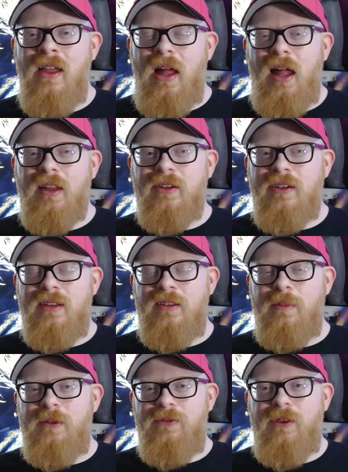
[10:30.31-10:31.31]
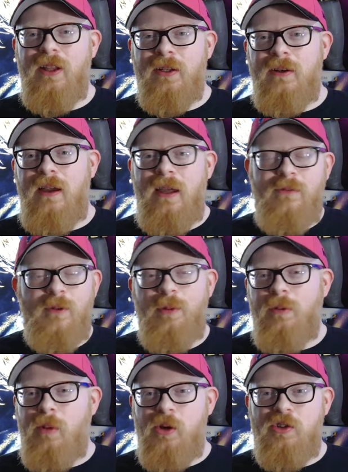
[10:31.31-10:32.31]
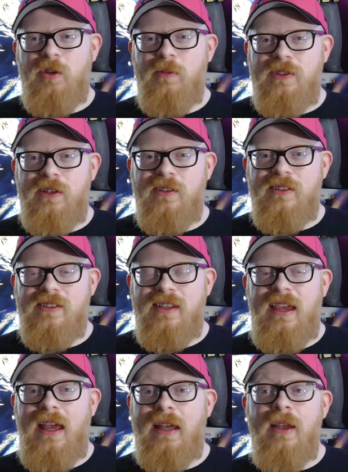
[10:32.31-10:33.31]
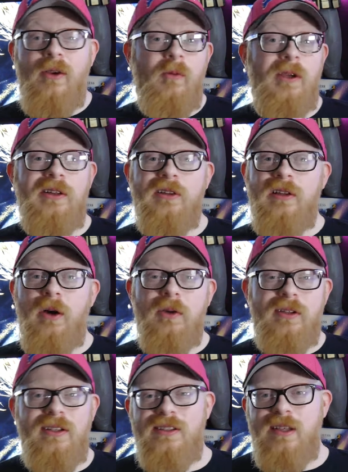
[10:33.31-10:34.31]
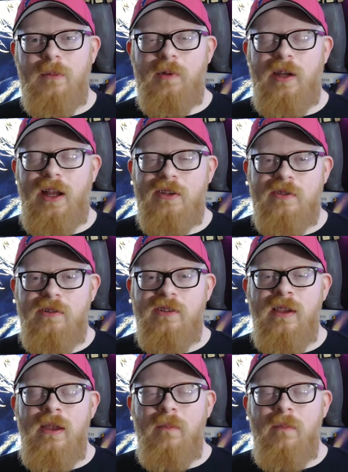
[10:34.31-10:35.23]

other than to be filler and for promotional materials to say, hey, we loaded this up with extras.